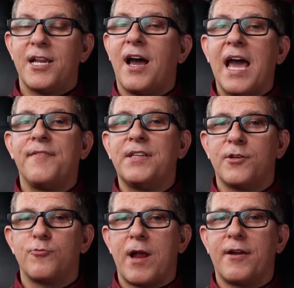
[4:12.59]
Now, having
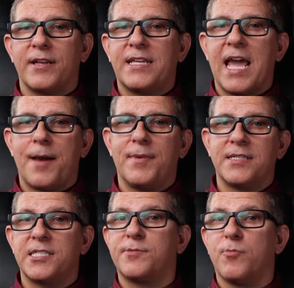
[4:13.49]
the rounded
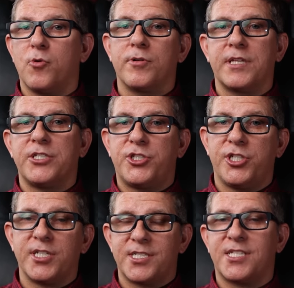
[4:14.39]
cabinets is more than
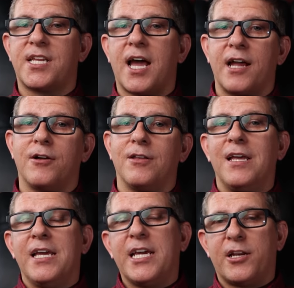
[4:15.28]
just style.
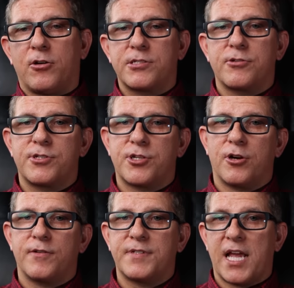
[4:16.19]
It also
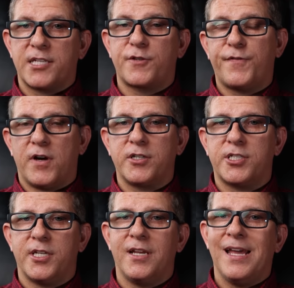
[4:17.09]
serves as
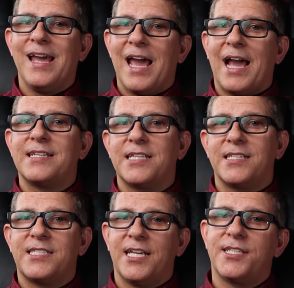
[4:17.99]
function, as
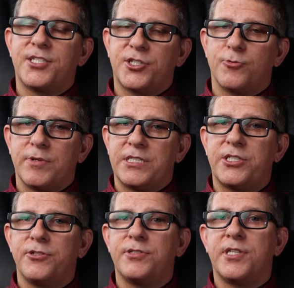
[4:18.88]
it tends to
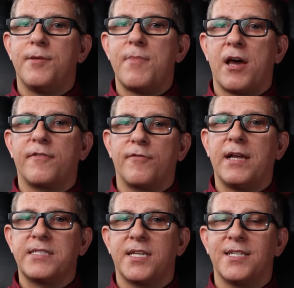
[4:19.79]
reduce the amount of
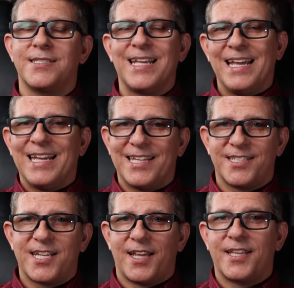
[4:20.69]
resonance
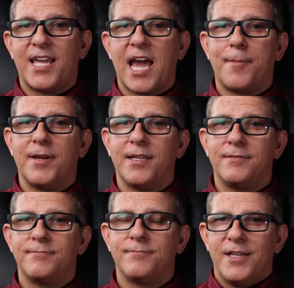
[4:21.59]
inside the cabinet.
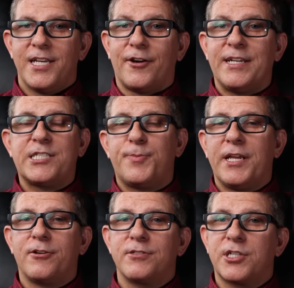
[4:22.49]
Now, each
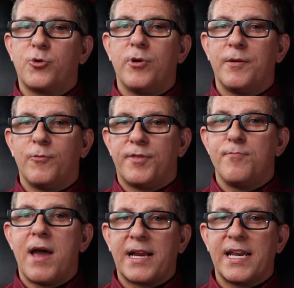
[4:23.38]
speaker is equipped with
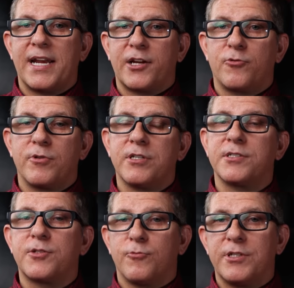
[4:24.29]
magnetic
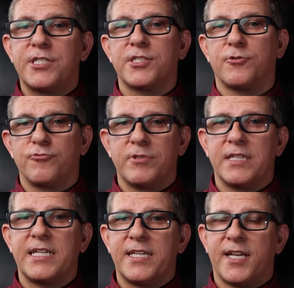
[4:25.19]
grills, which is a
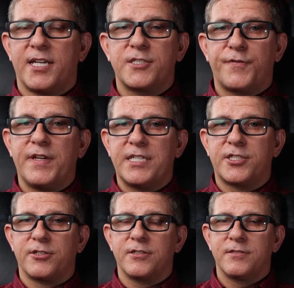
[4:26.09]
really nice
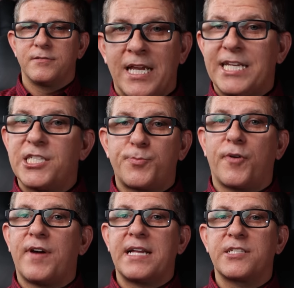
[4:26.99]
feature. It just
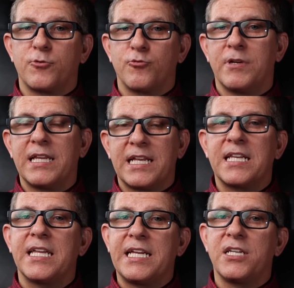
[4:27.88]
provides a really
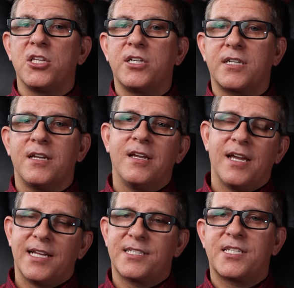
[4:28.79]
clean look
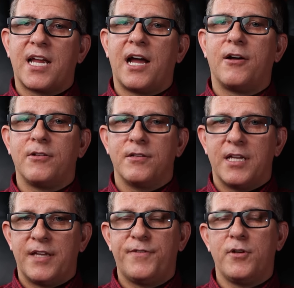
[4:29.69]
and style
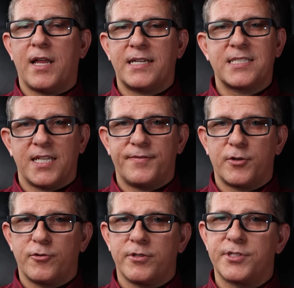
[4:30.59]
if you like to leave the
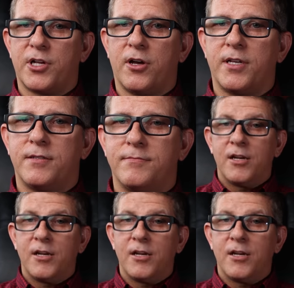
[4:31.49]
grills on.